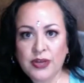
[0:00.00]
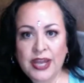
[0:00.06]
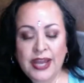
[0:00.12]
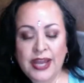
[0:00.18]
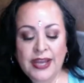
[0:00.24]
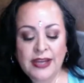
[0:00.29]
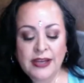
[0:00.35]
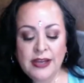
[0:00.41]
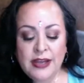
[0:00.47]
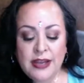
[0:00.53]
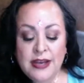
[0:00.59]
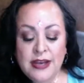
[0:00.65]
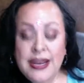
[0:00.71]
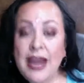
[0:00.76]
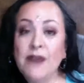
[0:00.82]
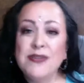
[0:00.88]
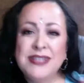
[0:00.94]
Okay.
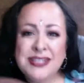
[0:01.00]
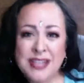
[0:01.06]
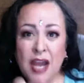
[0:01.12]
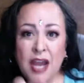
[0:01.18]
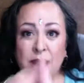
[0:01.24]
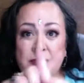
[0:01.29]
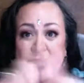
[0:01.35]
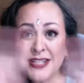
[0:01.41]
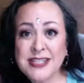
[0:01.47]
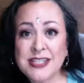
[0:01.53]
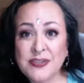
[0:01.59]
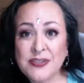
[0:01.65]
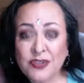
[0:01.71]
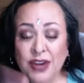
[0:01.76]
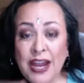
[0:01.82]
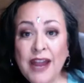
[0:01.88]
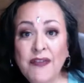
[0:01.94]
Now is the time, and this is
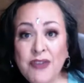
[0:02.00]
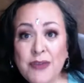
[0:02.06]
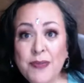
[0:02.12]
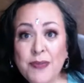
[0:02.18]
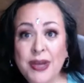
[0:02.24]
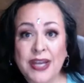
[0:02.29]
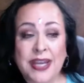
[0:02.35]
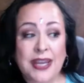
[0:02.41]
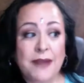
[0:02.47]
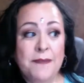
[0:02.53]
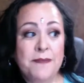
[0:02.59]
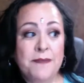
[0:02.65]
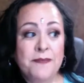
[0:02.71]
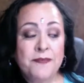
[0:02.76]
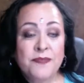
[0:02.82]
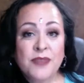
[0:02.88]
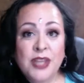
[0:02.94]
for everybody,
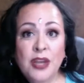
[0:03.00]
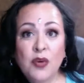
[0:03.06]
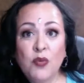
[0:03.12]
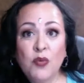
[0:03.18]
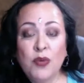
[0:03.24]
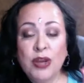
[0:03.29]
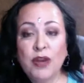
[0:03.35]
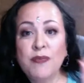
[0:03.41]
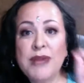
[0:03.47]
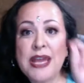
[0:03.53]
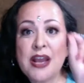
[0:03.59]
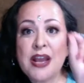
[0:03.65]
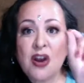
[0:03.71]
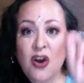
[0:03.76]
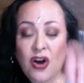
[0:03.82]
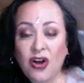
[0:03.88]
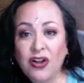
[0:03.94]
we are being
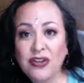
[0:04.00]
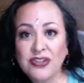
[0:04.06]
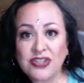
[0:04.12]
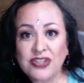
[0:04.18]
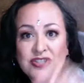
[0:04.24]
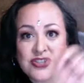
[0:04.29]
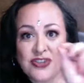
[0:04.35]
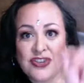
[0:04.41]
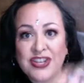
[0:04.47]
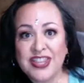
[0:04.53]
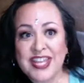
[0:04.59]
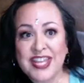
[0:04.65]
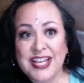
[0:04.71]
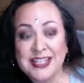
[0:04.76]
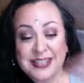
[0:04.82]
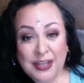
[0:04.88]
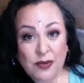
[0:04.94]
called to certain
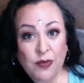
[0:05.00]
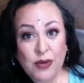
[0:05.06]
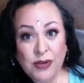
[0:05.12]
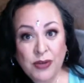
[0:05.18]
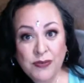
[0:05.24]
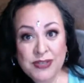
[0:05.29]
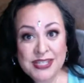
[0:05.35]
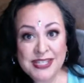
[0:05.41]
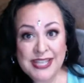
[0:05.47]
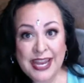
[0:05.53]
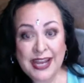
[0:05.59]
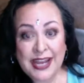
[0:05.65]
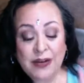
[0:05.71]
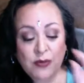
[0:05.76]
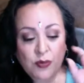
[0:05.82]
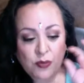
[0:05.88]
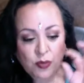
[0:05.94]
things. Like one was
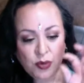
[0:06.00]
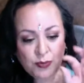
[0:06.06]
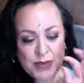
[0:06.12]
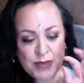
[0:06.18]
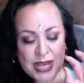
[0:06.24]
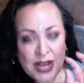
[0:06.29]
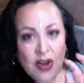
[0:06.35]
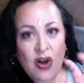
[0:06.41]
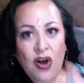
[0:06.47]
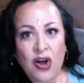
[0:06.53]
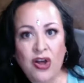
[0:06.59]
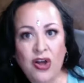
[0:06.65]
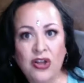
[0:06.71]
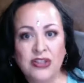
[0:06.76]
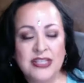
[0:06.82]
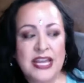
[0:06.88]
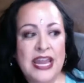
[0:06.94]
saying, we're being
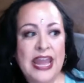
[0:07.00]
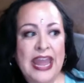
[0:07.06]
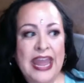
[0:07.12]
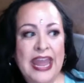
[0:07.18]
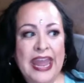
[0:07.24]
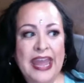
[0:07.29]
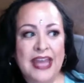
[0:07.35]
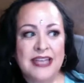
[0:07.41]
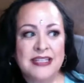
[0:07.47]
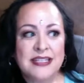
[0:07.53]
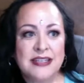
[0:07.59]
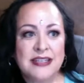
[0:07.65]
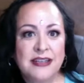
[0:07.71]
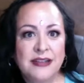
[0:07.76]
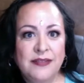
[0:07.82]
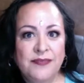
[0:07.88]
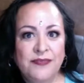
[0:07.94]
called, and
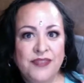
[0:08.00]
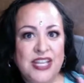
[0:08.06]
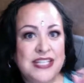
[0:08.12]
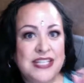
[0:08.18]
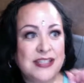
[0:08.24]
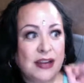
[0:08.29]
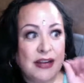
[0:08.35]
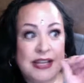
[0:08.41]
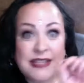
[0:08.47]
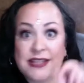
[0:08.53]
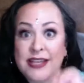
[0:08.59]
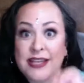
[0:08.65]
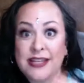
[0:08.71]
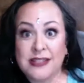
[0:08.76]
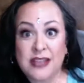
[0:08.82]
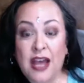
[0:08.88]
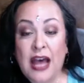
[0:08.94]

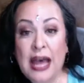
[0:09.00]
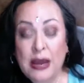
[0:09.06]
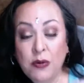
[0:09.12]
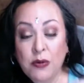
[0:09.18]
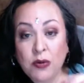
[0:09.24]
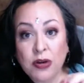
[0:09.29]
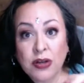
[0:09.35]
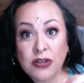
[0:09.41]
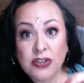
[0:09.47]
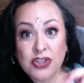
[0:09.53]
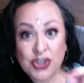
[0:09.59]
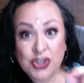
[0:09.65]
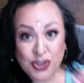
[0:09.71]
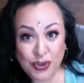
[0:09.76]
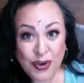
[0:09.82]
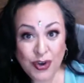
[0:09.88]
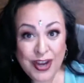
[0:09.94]
it's our
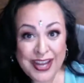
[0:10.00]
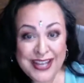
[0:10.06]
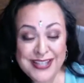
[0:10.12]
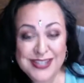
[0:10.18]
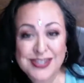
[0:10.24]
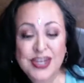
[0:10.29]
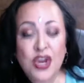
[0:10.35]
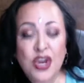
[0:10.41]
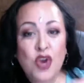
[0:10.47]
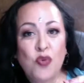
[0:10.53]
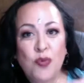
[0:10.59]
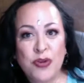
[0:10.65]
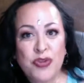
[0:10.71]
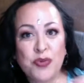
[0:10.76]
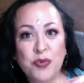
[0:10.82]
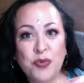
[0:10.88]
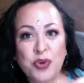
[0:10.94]
choice
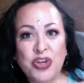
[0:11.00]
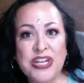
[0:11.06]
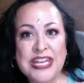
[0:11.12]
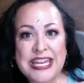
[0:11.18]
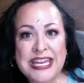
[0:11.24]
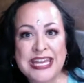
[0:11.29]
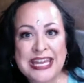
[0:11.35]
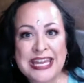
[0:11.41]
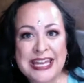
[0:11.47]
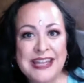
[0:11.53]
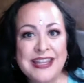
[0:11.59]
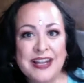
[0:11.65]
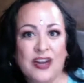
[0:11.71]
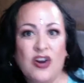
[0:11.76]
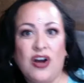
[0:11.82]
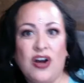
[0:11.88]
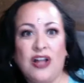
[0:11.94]
whether we're going to heed the
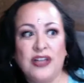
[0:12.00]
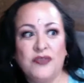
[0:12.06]
call.